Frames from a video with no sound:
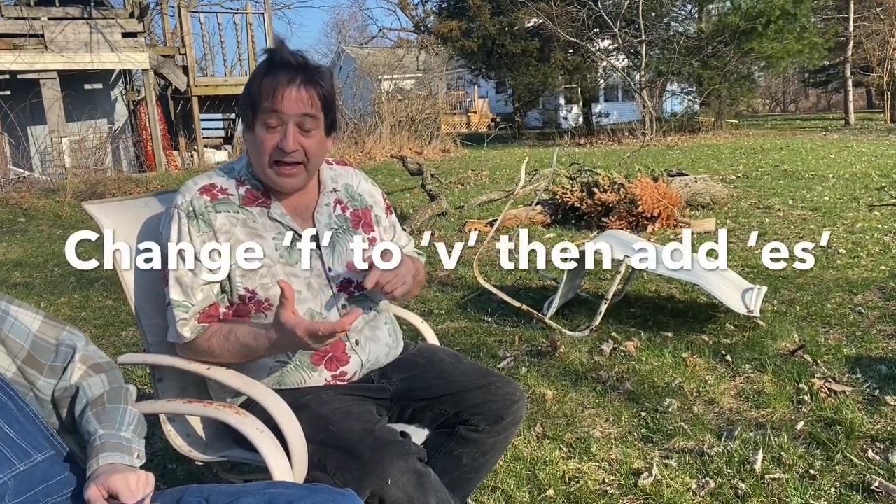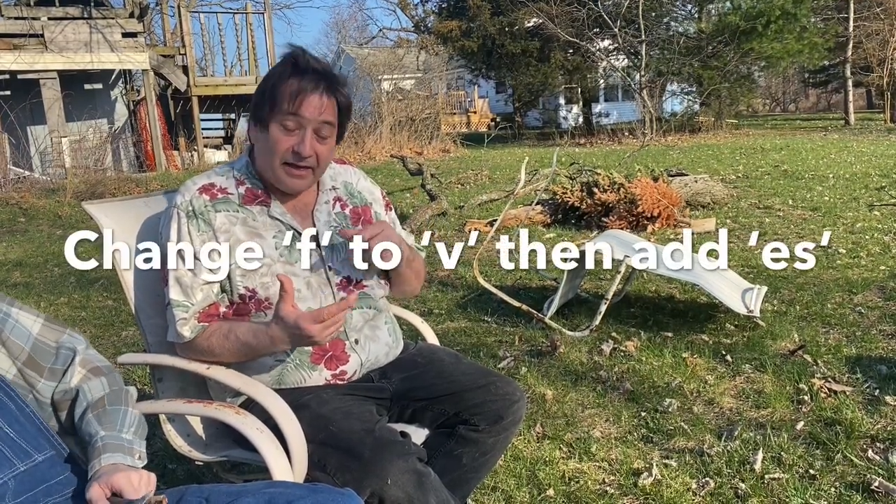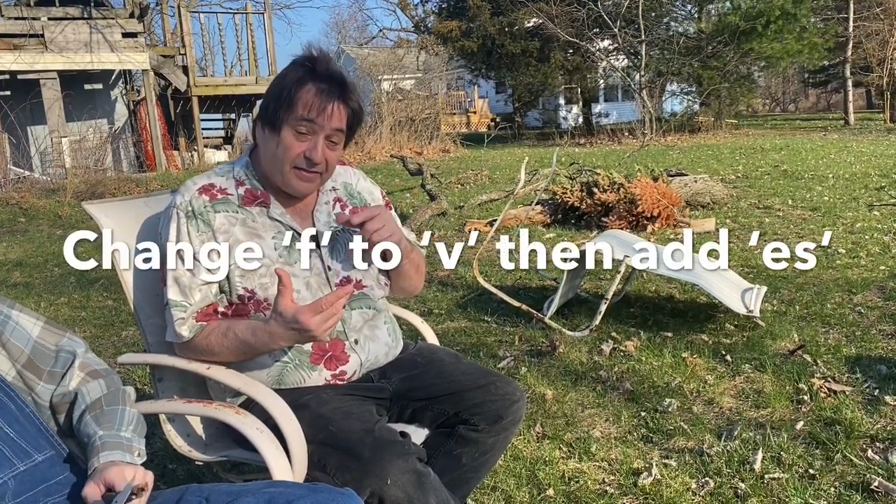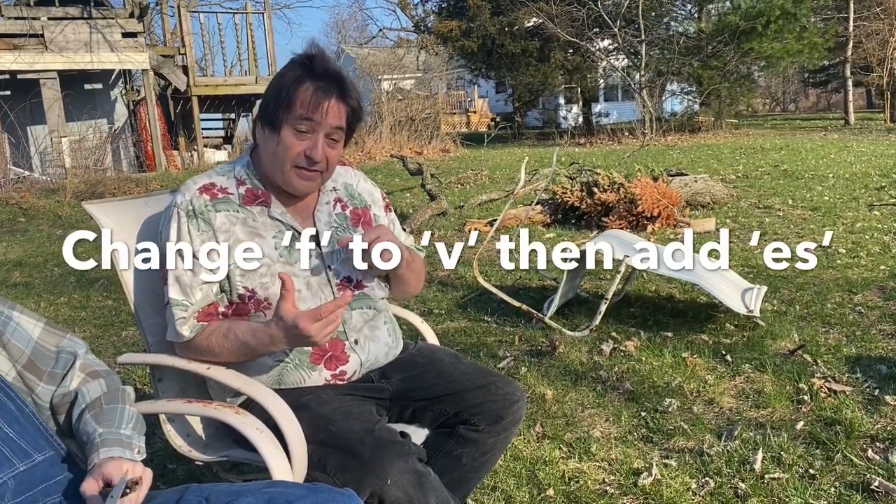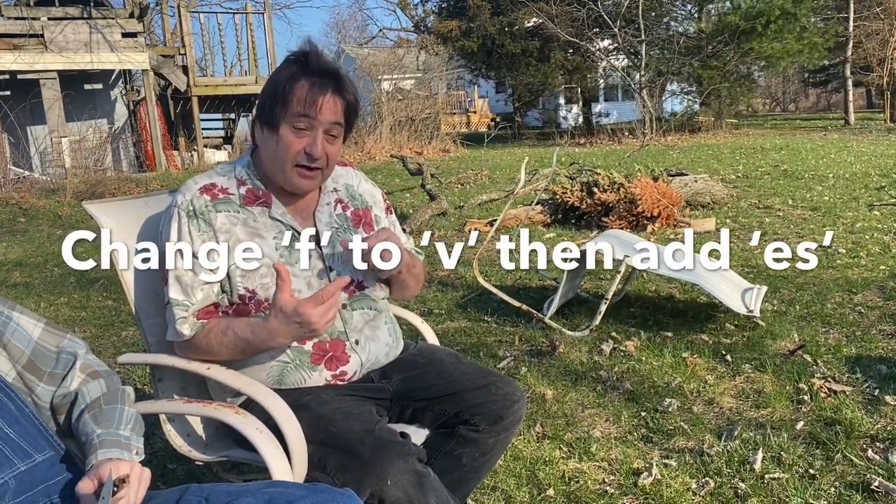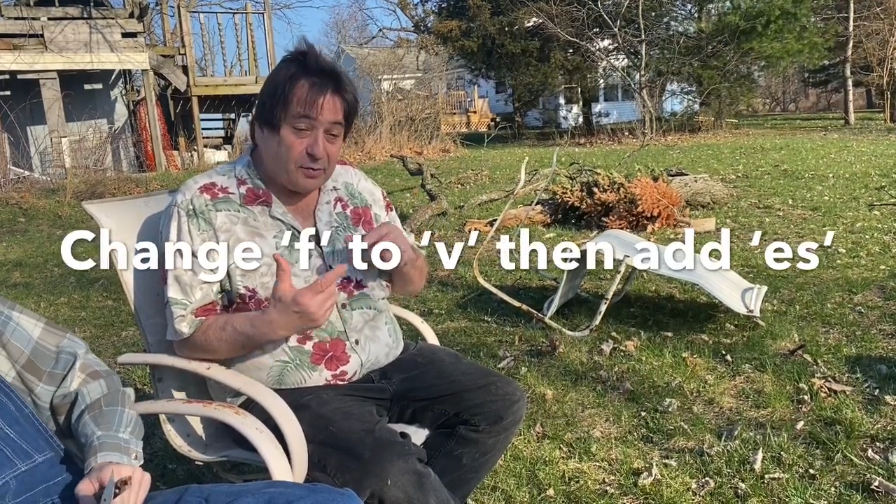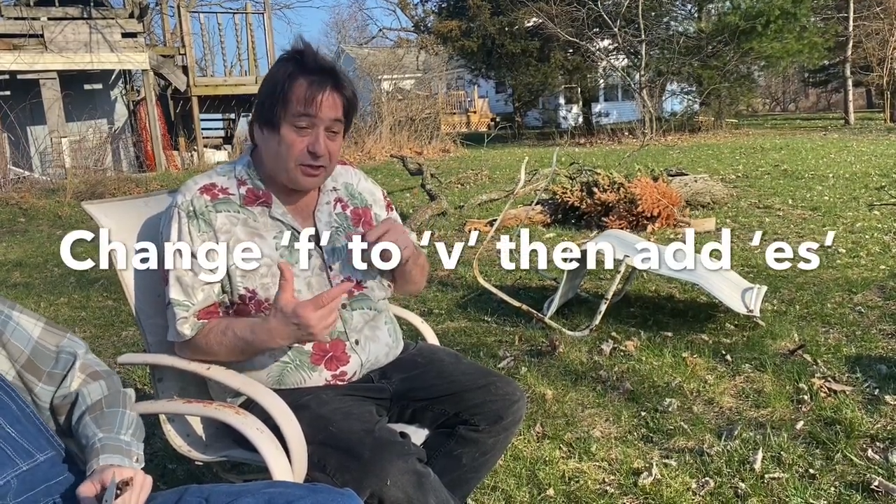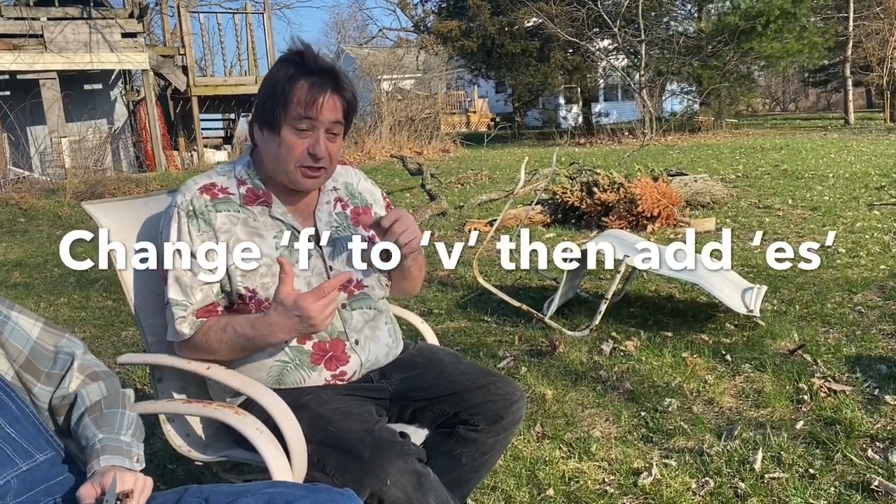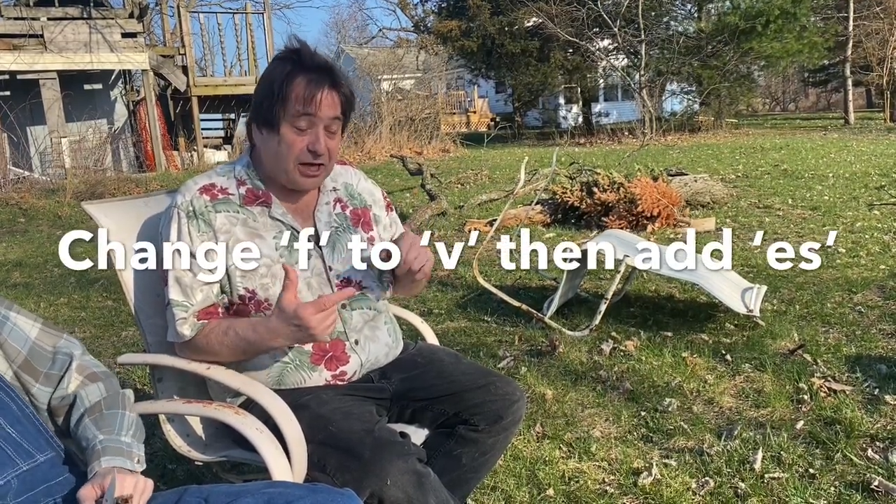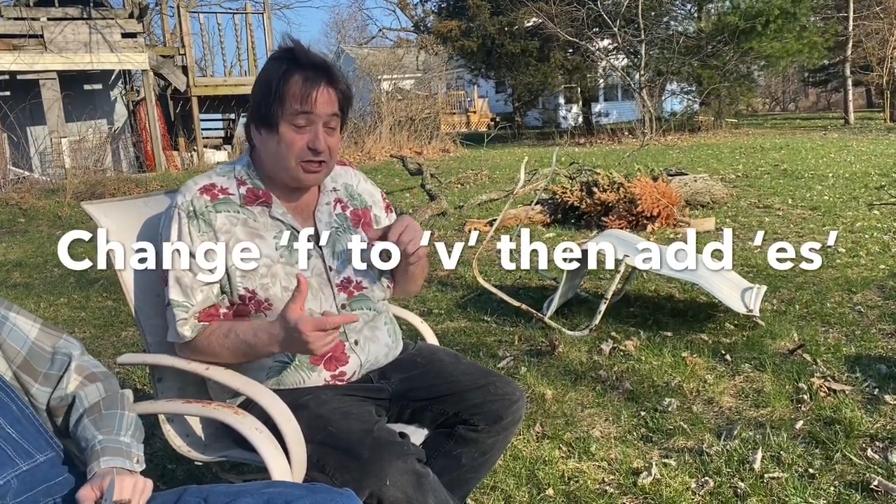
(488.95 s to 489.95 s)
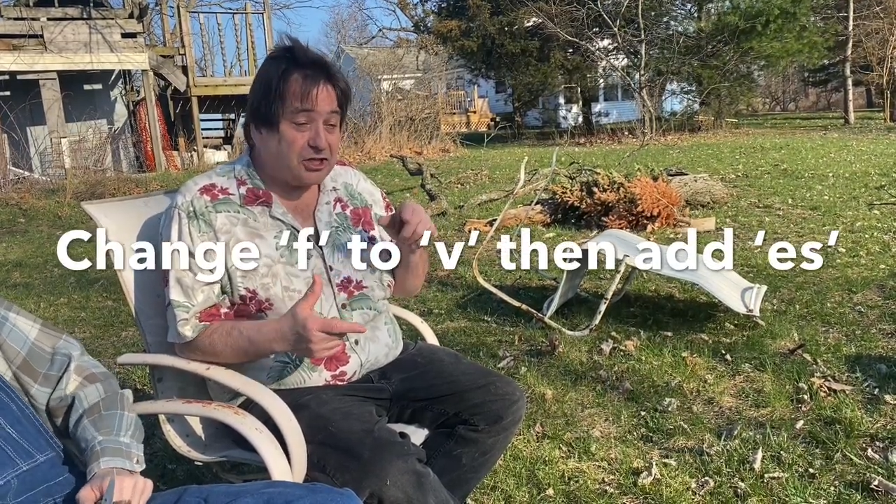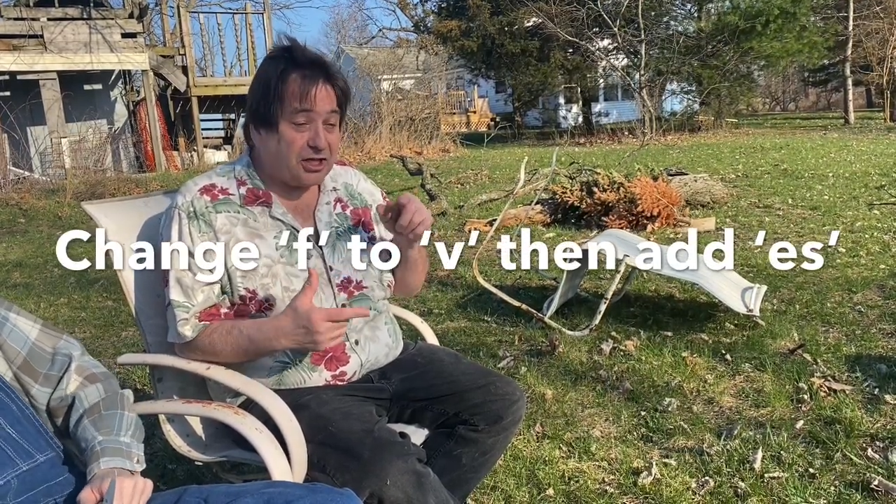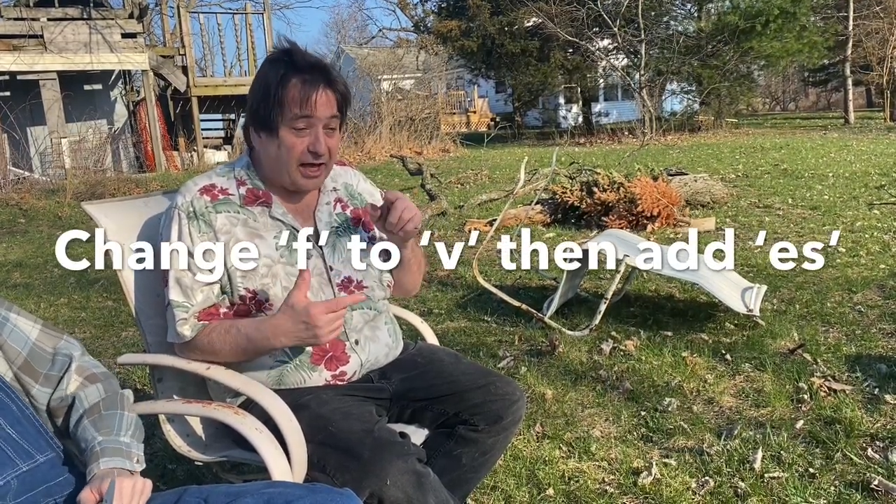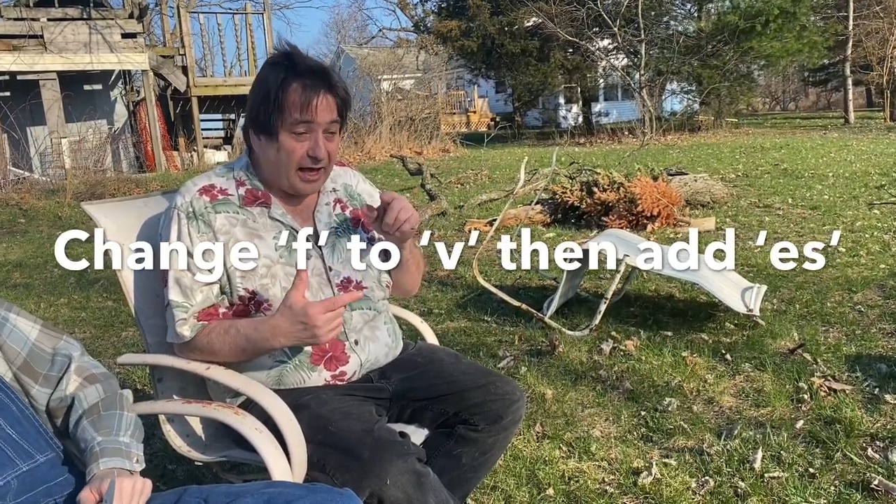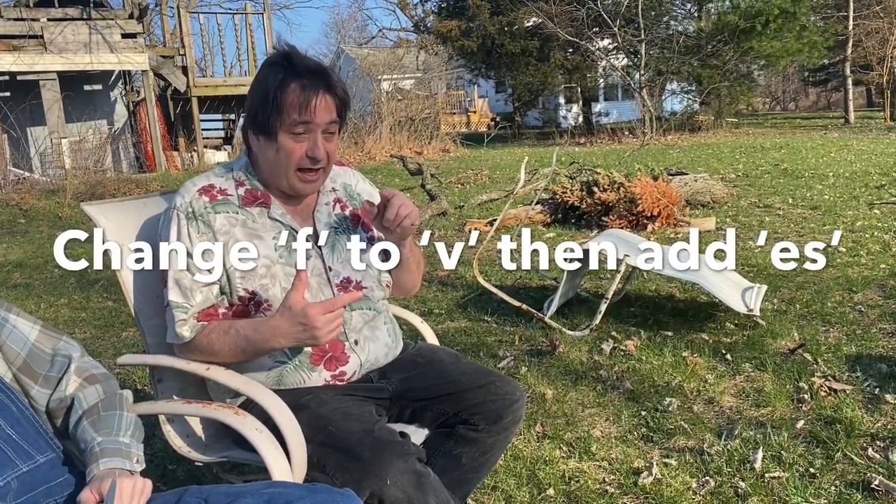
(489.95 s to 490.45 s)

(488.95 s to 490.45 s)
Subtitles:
then we change the